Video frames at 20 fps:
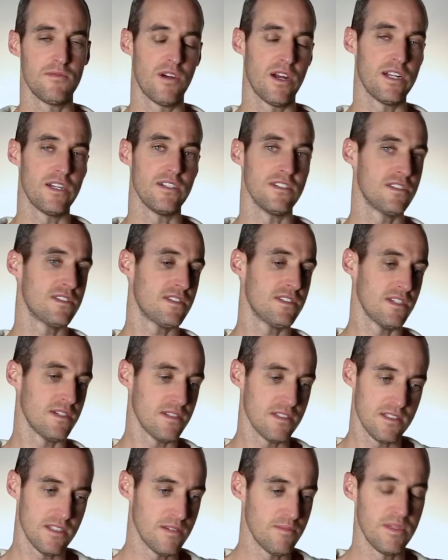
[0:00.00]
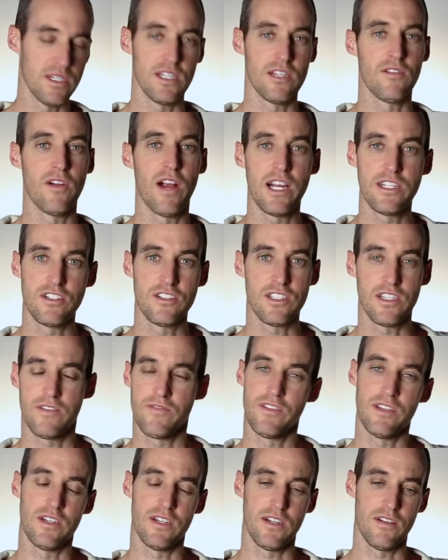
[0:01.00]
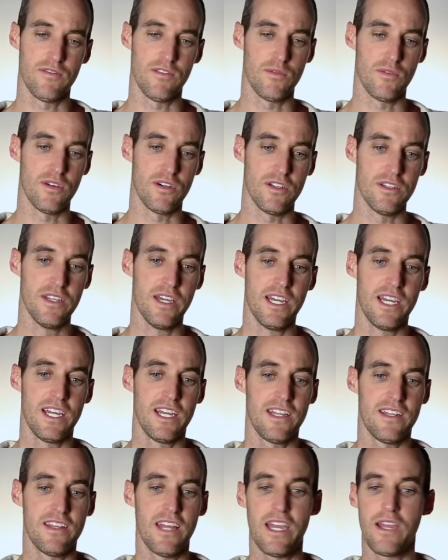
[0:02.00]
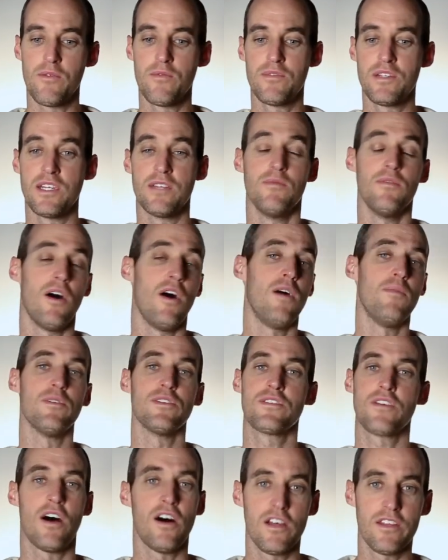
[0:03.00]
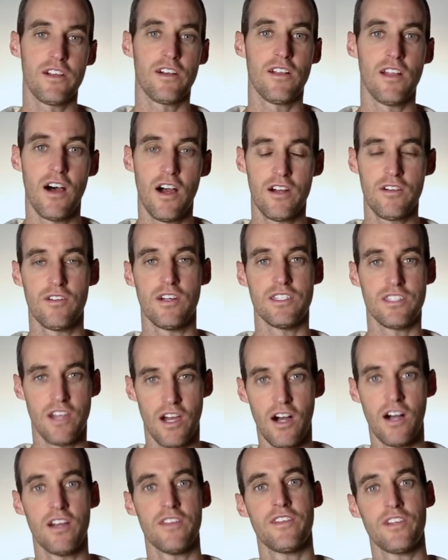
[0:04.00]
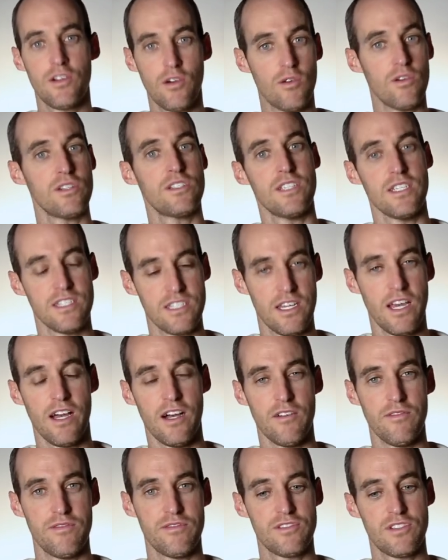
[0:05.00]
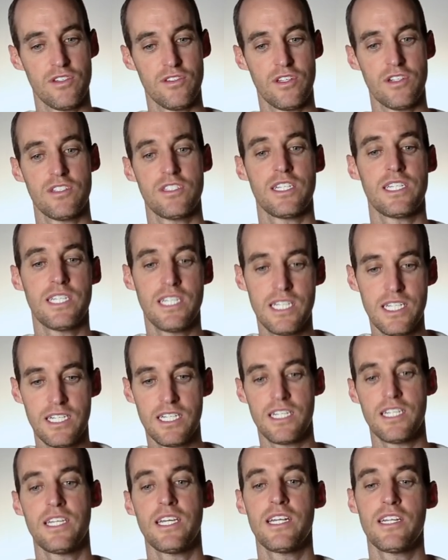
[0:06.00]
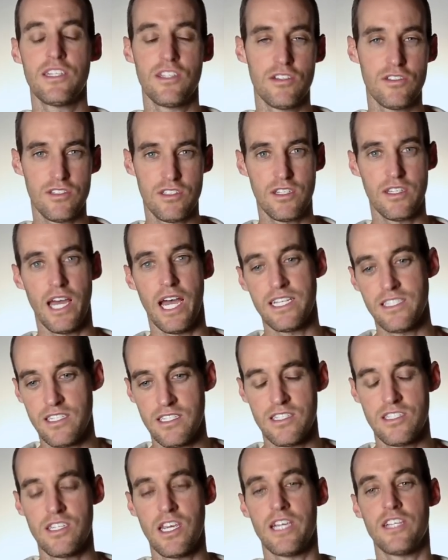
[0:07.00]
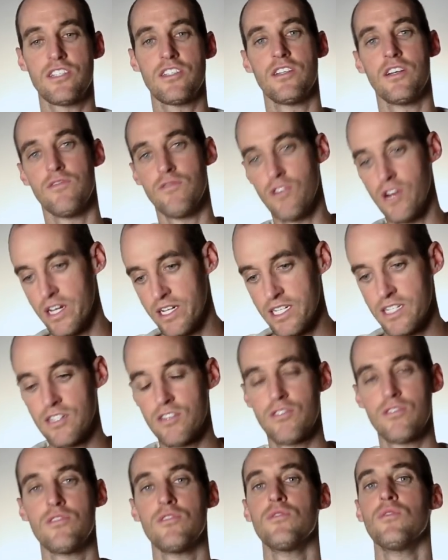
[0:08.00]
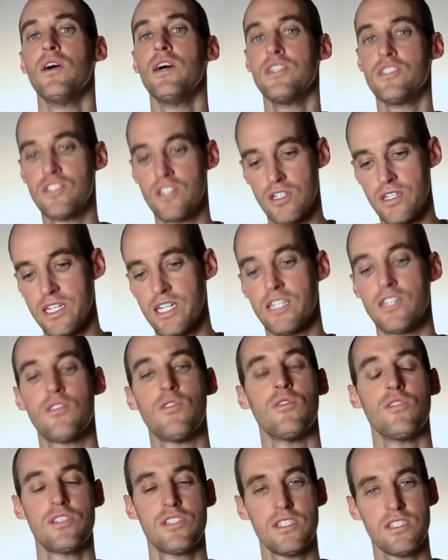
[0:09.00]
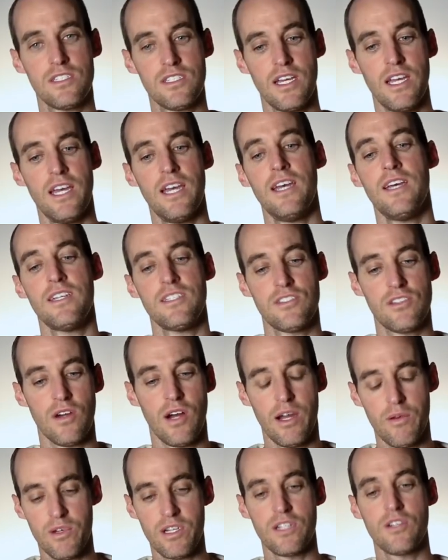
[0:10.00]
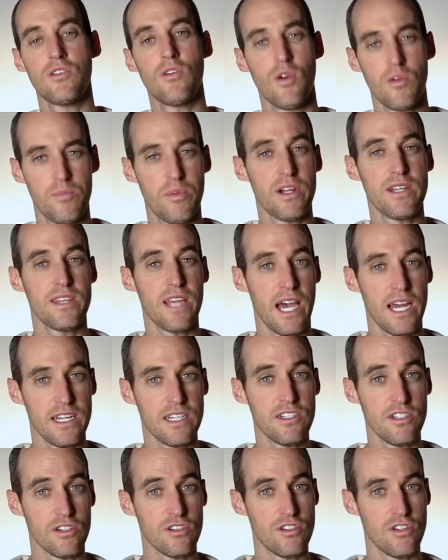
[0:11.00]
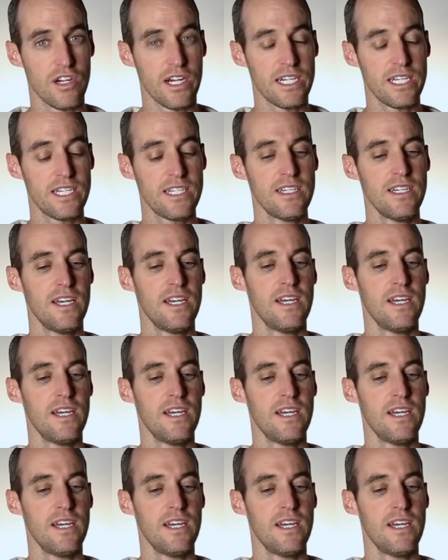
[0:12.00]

runners, the Billy Rogers of the world, they did almost all their long runs on the course itself. So there's a key to getting used to that sensation of running through undulating courses. So I would incorporate that into your training.